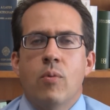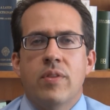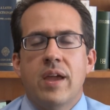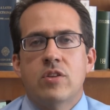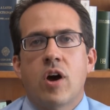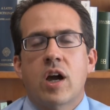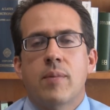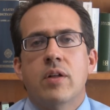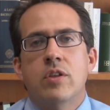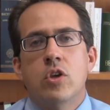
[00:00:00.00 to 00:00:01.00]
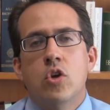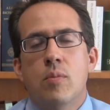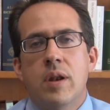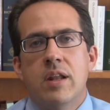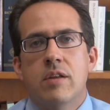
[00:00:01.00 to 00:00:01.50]
when they talk about the
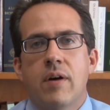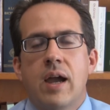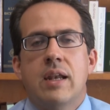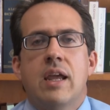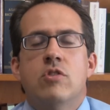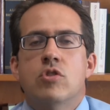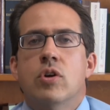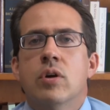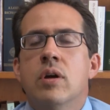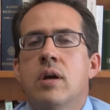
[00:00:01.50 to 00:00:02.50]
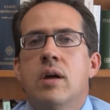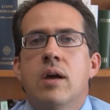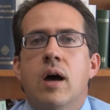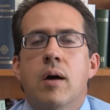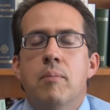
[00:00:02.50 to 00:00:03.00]
human and divine nature
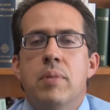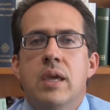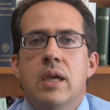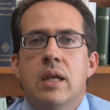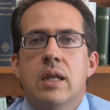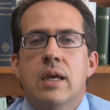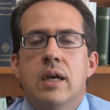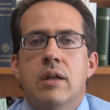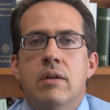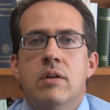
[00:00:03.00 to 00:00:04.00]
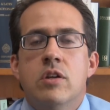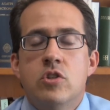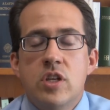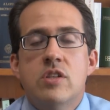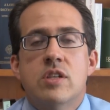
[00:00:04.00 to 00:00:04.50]
uh, being in
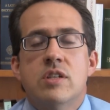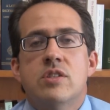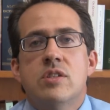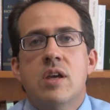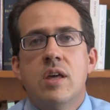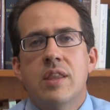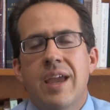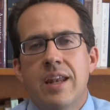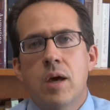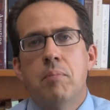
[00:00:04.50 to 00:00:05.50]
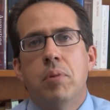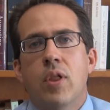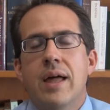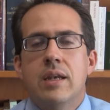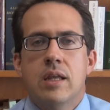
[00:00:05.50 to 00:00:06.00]
Jesus, they end up
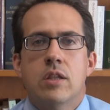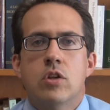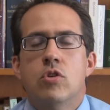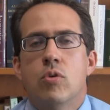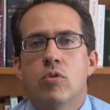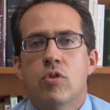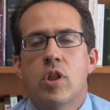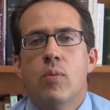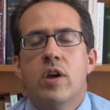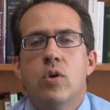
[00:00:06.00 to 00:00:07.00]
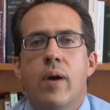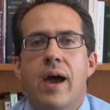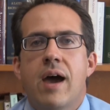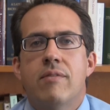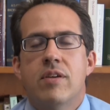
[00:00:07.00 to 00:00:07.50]
blending the two, so that what you
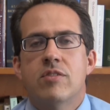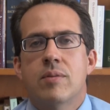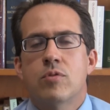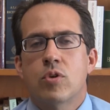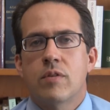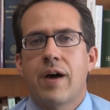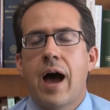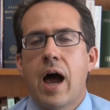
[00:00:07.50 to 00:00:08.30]
have is some sort of a